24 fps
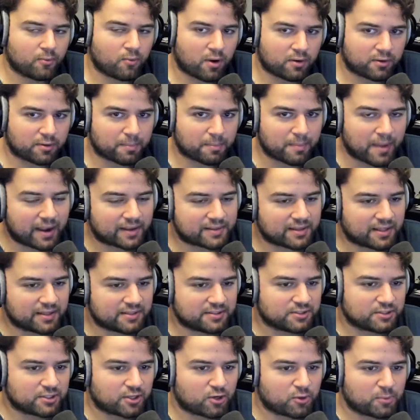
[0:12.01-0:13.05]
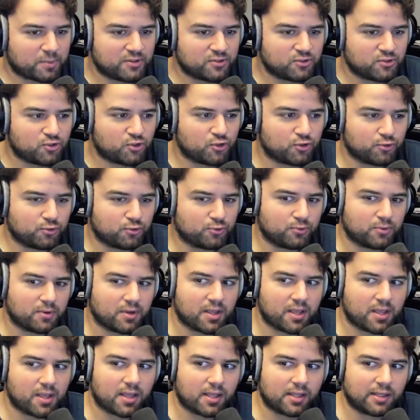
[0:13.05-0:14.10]
Welcome back, ladies and gentlemen, to
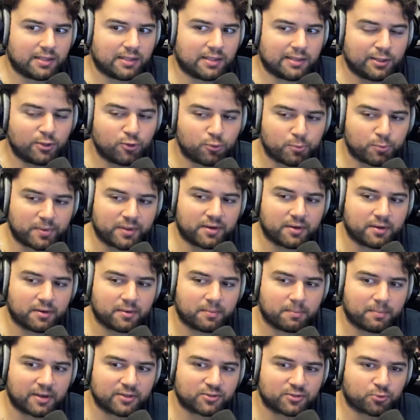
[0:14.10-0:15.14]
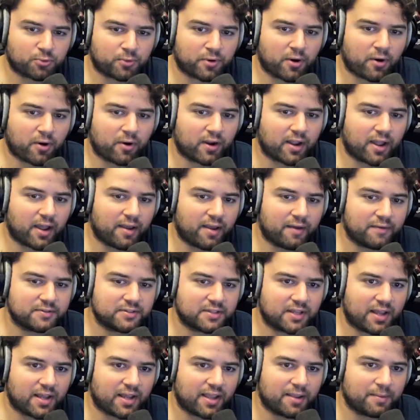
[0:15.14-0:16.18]
Lupin by Story
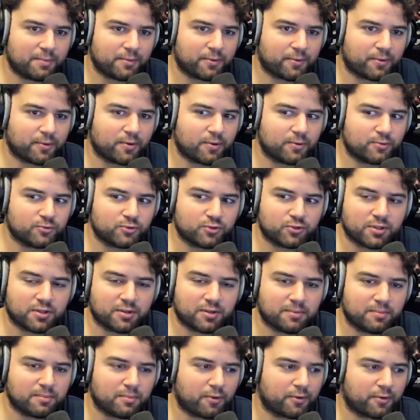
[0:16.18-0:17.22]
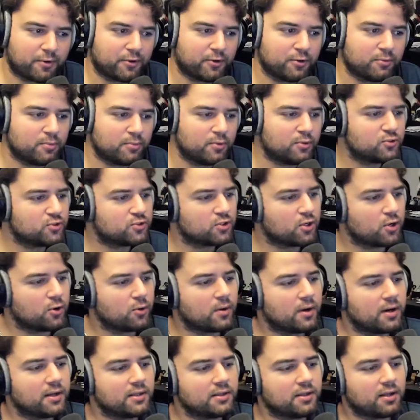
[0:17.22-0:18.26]
Archives. I am your host, Mario
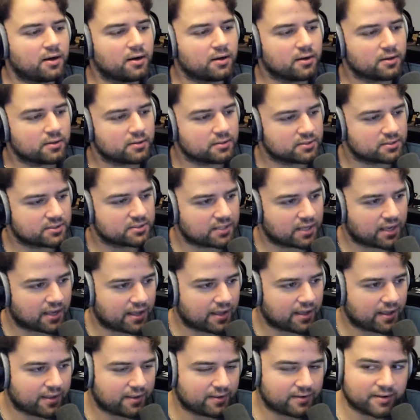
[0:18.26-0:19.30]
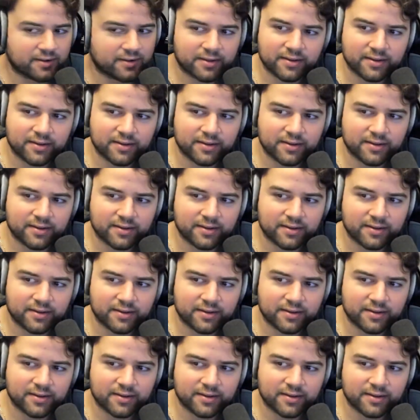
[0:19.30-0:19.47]
Busto, alongside